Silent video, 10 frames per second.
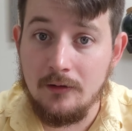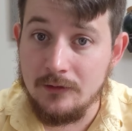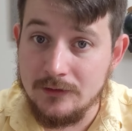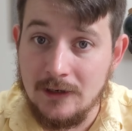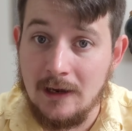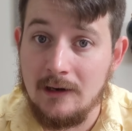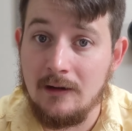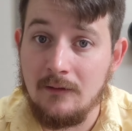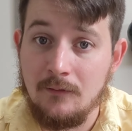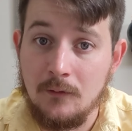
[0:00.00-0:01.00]

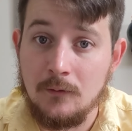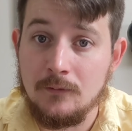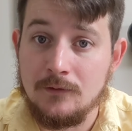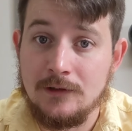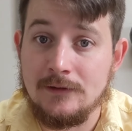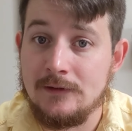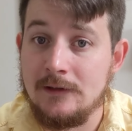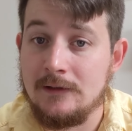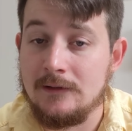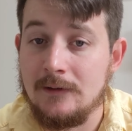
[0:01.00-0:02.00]
understanding of who Jesus
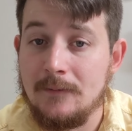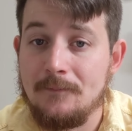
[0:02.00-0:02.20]
is.